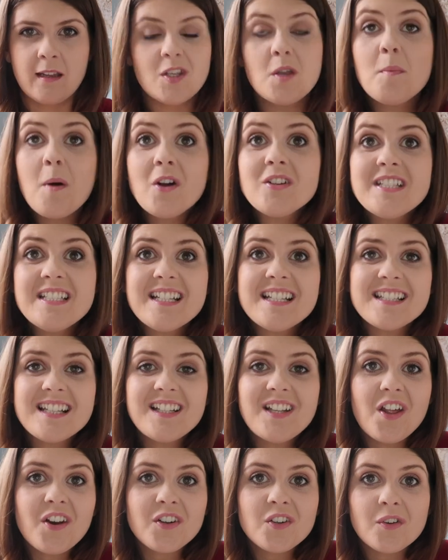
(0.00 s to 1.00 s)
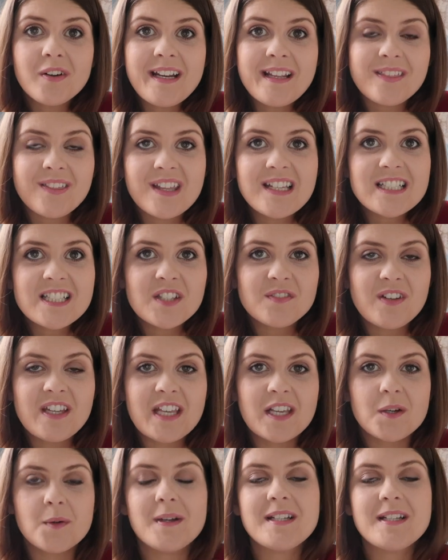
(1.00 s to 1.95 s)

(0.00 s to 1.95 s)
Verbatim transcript: Your body does a lot of great things for you.